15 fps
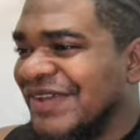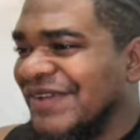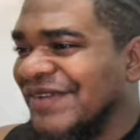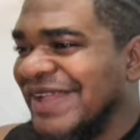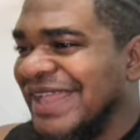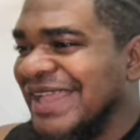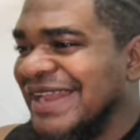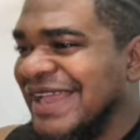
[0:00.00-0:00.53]

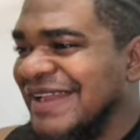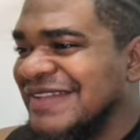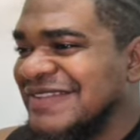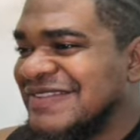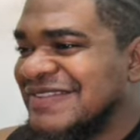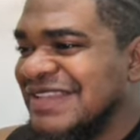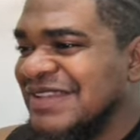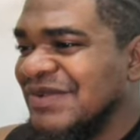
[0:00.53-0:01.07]
rain and
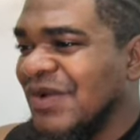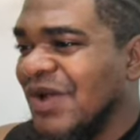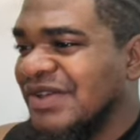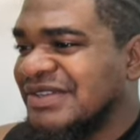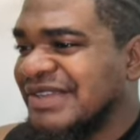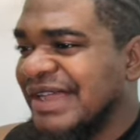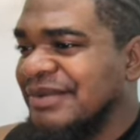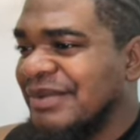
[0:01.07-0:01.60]
sea
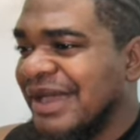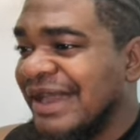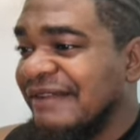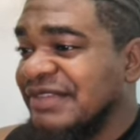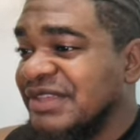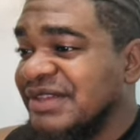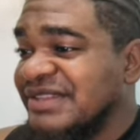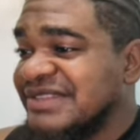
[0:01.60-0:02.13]
water and what
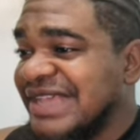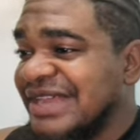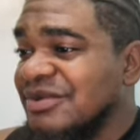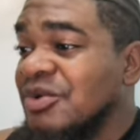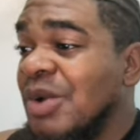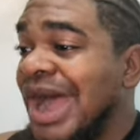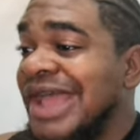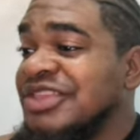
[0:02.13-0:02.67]
have you decided,
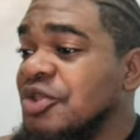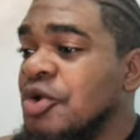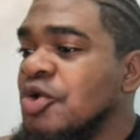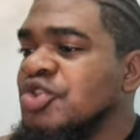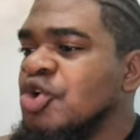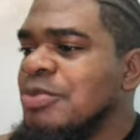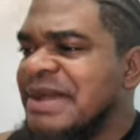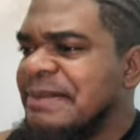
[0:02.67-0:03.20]
who are you
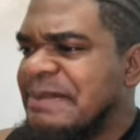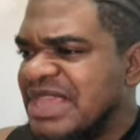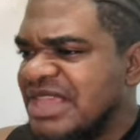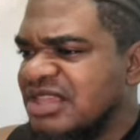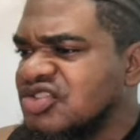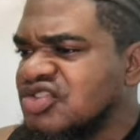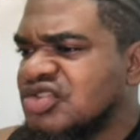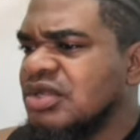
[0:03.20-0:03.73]
human
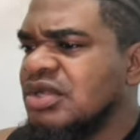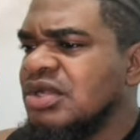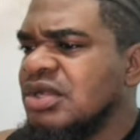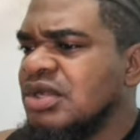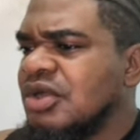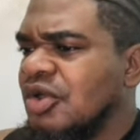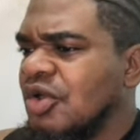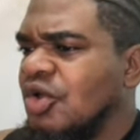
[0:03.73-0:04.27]
beings?
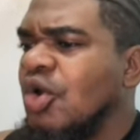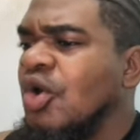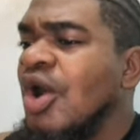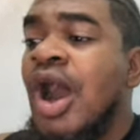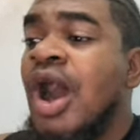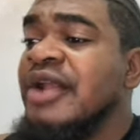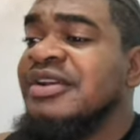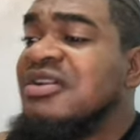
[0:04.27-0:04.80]
Who
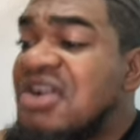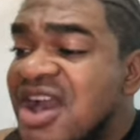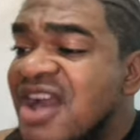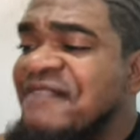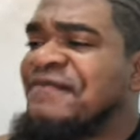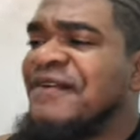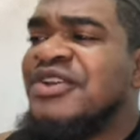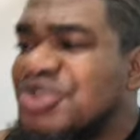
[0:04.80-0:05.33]
on
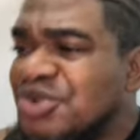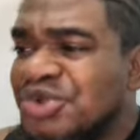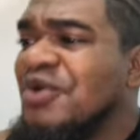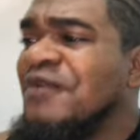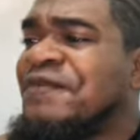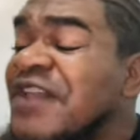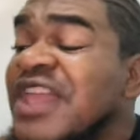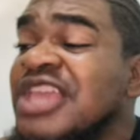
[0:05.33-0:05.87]
earth do
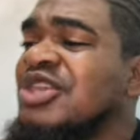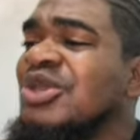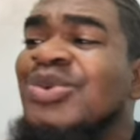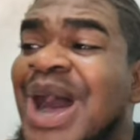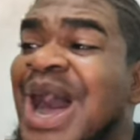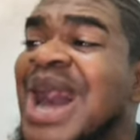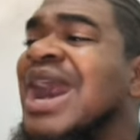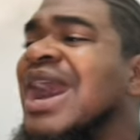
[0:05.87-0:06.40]
you think you
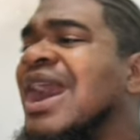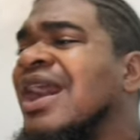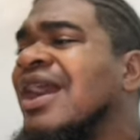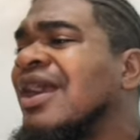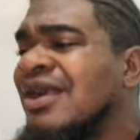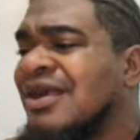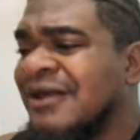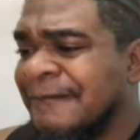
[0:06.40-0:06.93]

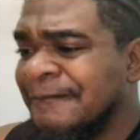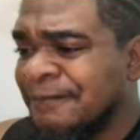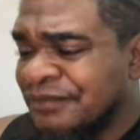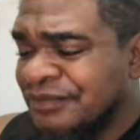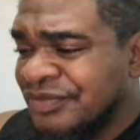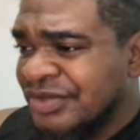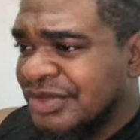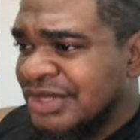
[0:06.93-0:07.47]
are?
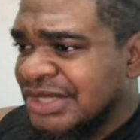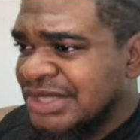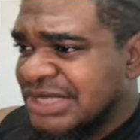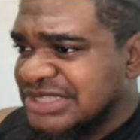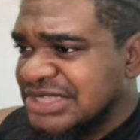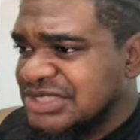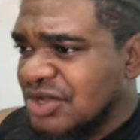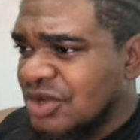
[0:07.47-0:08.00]

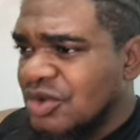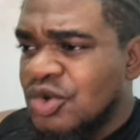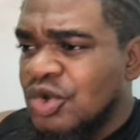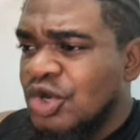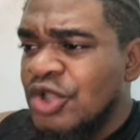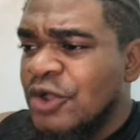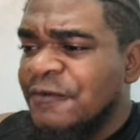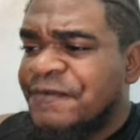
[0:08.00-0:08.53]
There's a song, who
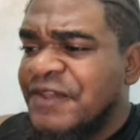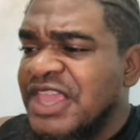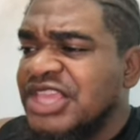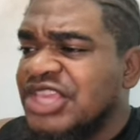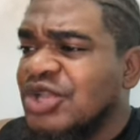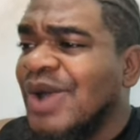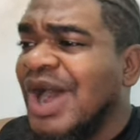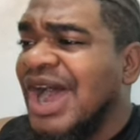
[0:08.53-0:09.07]
do you
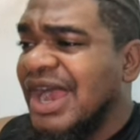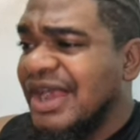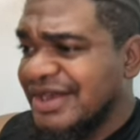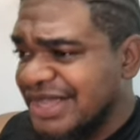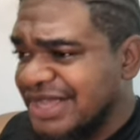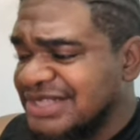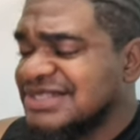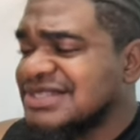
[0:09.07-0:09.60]
think you are?
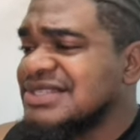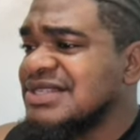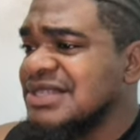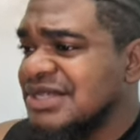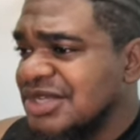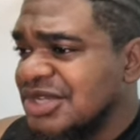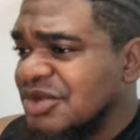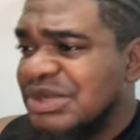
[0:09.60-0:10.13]
Yes,
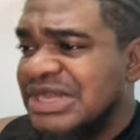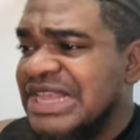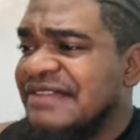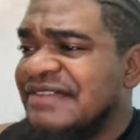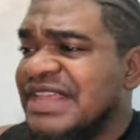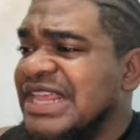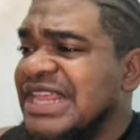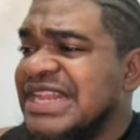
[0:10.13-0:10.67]
we're
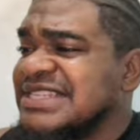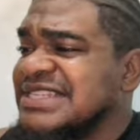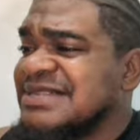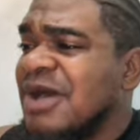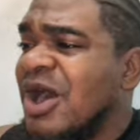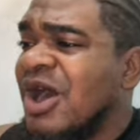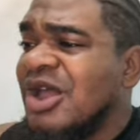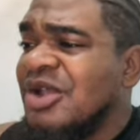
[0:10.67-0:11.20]
living in a
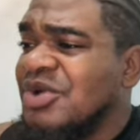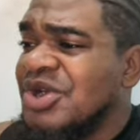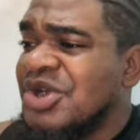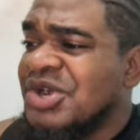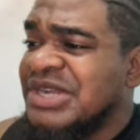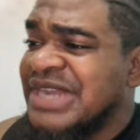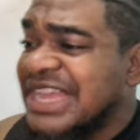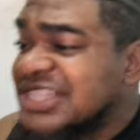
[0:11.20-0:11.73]
small
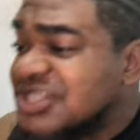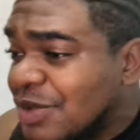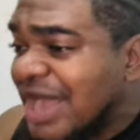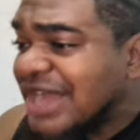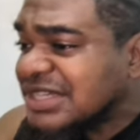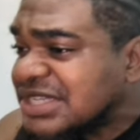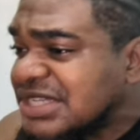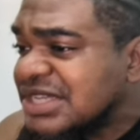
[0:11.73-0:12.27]
world. That's
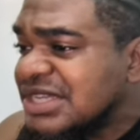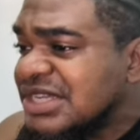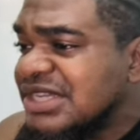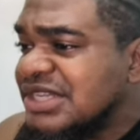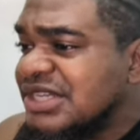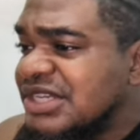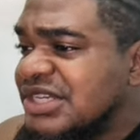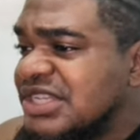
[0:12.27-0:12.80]
what
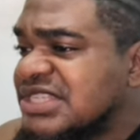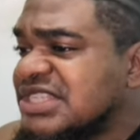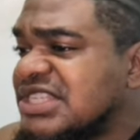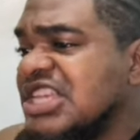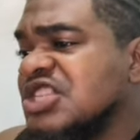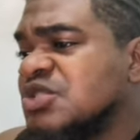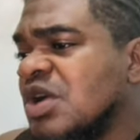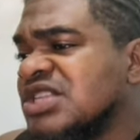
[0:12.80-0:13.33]
the
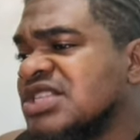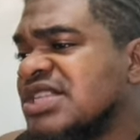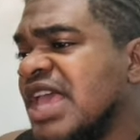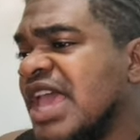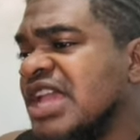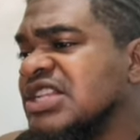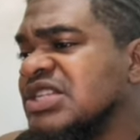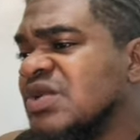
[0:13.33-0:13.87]
seas was
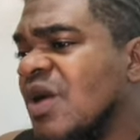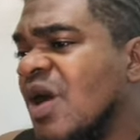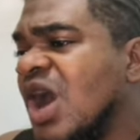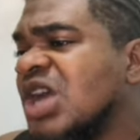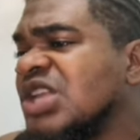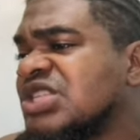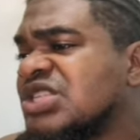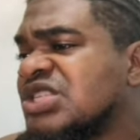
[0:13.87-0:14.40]
saying to
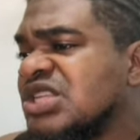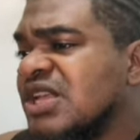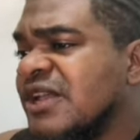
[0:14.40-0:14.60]
us.